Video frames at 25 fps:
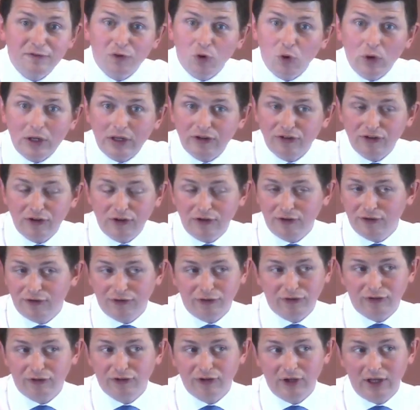
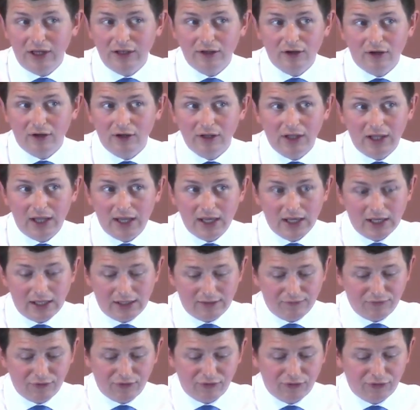voices in our
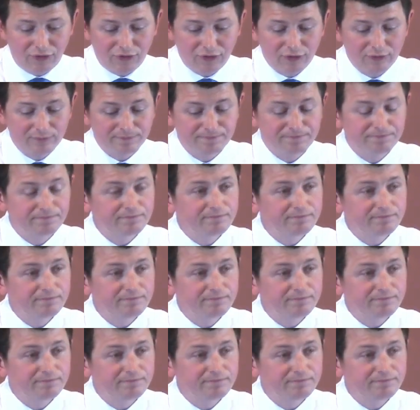lives.